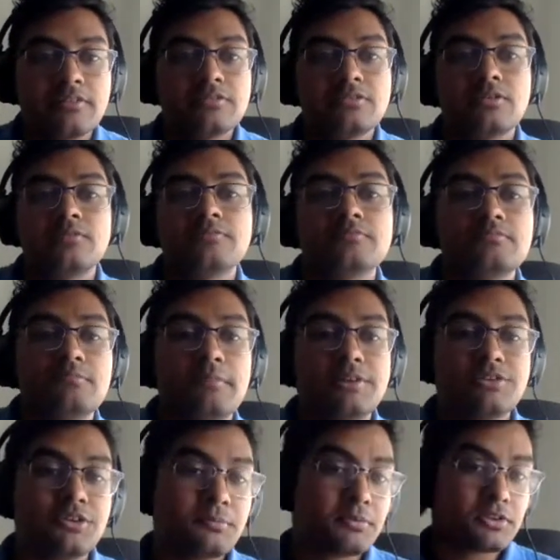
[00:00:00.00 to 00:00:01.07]
So make
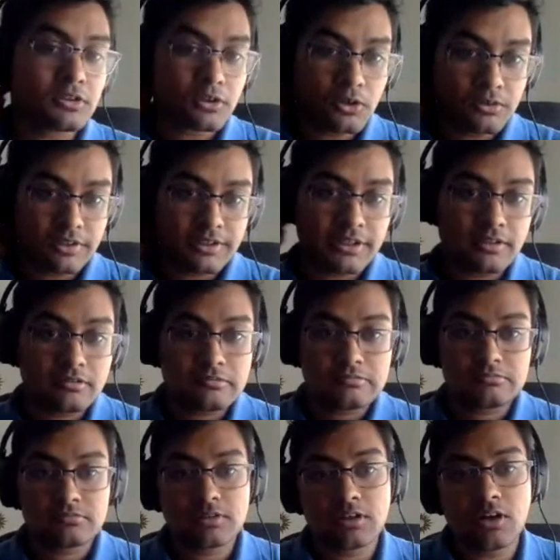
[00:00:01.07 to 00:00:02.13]
sure you put the colon there.
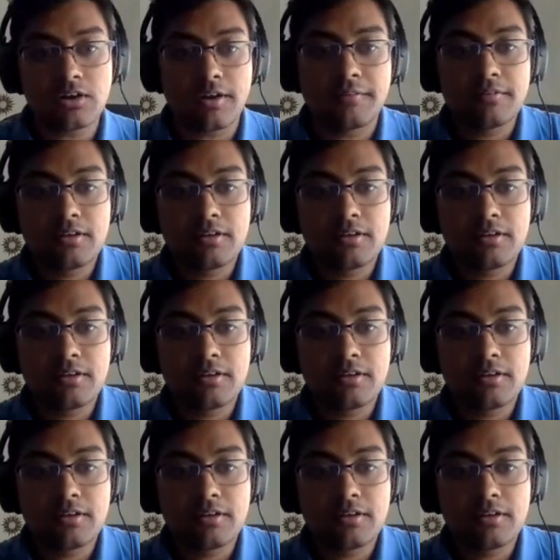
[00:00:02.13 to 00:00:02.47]
Okay,